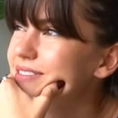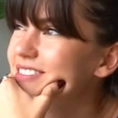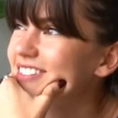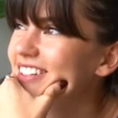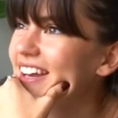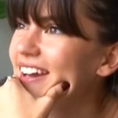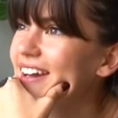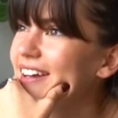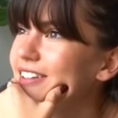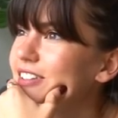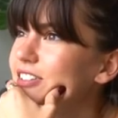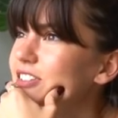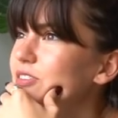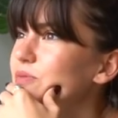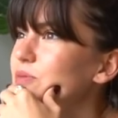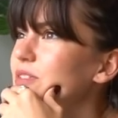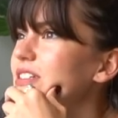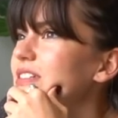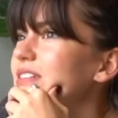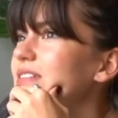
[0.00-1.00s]
yeah, I
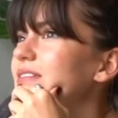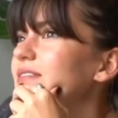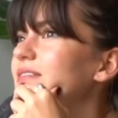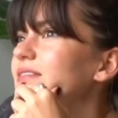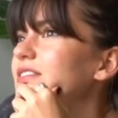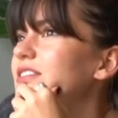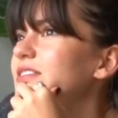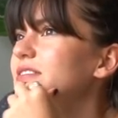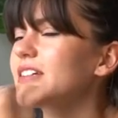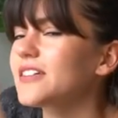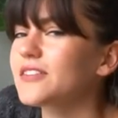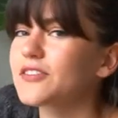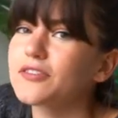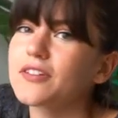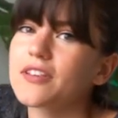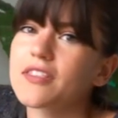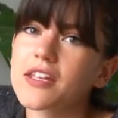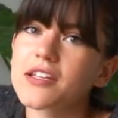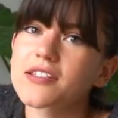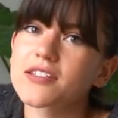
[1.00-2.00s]
just wanna stick to
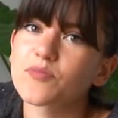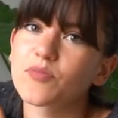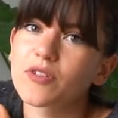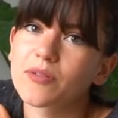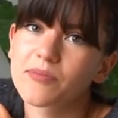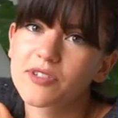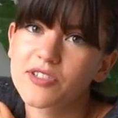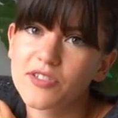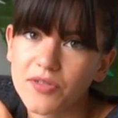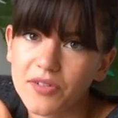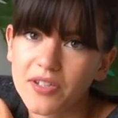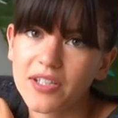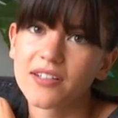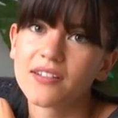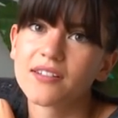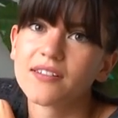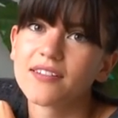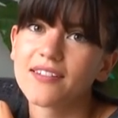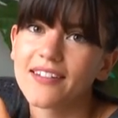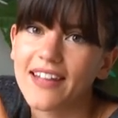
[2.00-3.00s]
the things that bring me joy,
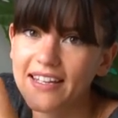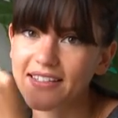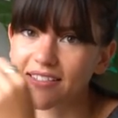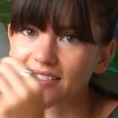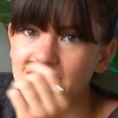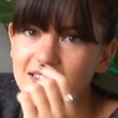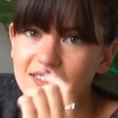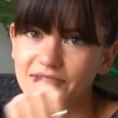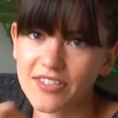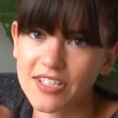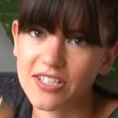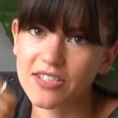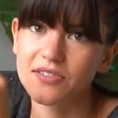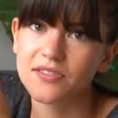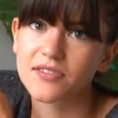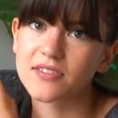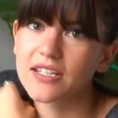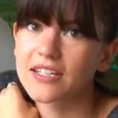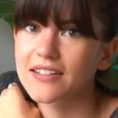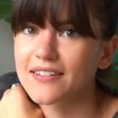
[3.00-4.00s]
like these
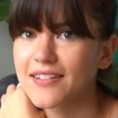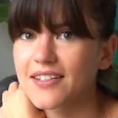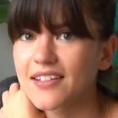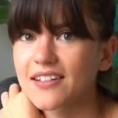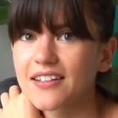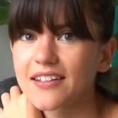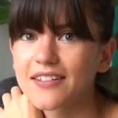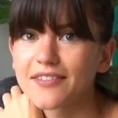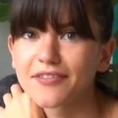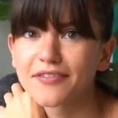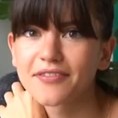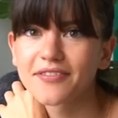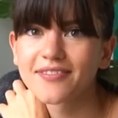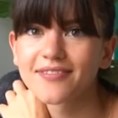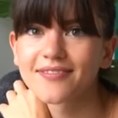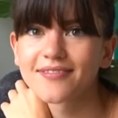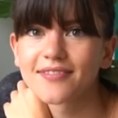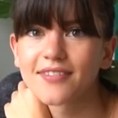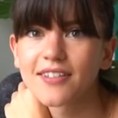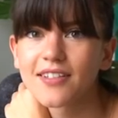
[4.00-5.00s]
videos, and I
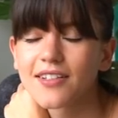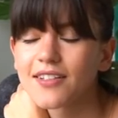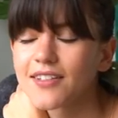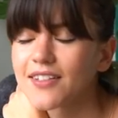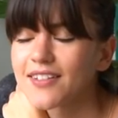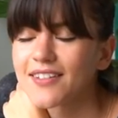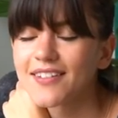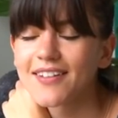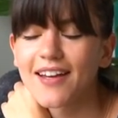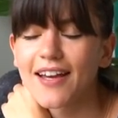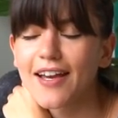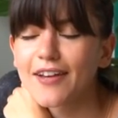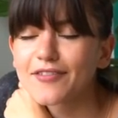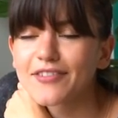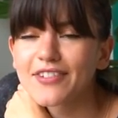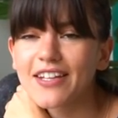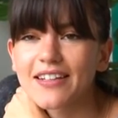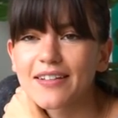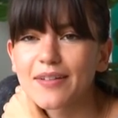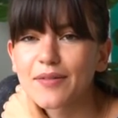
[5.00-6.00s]

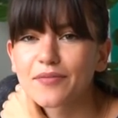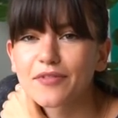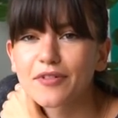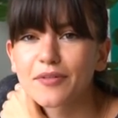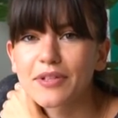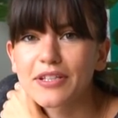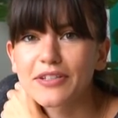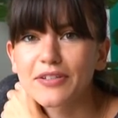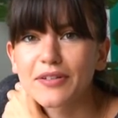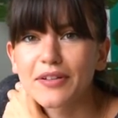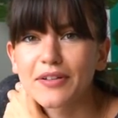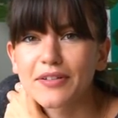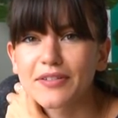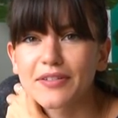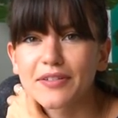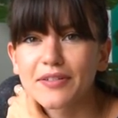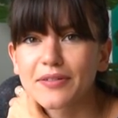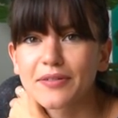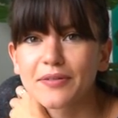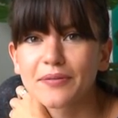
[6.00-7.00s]
haven't done them for way too long,
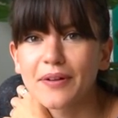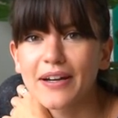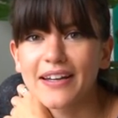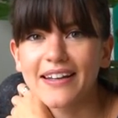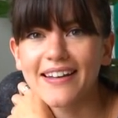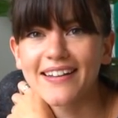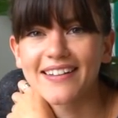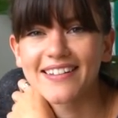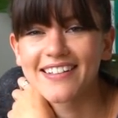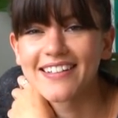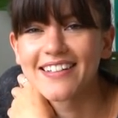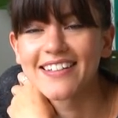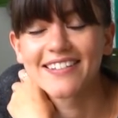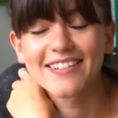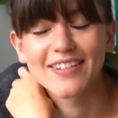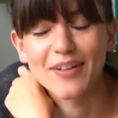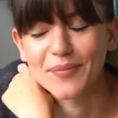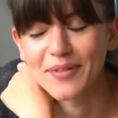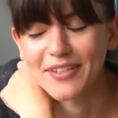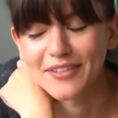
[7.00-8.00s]
so why the hell did I
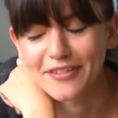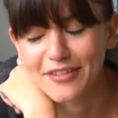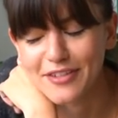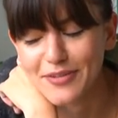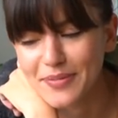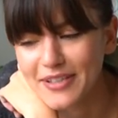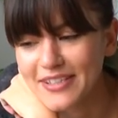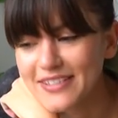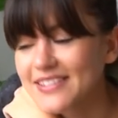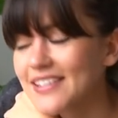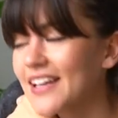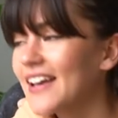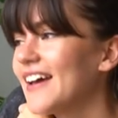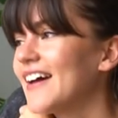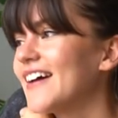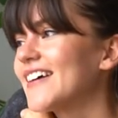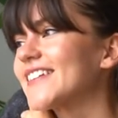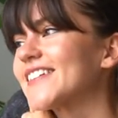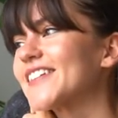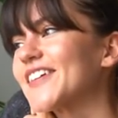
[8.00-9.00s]
stop in the first place?
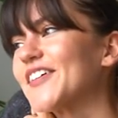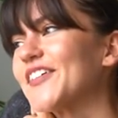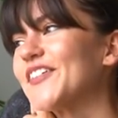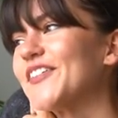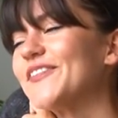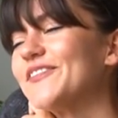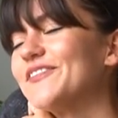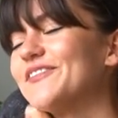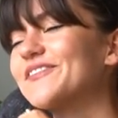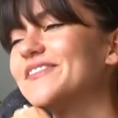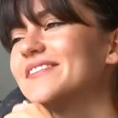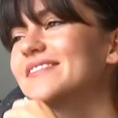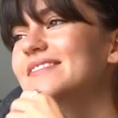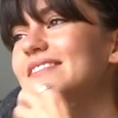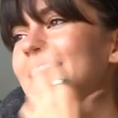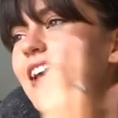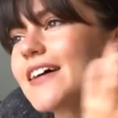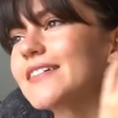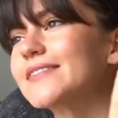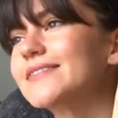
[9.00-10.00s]
So
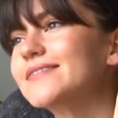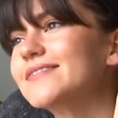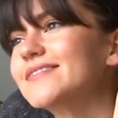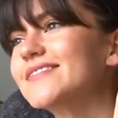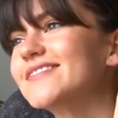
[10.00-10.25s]
yeah,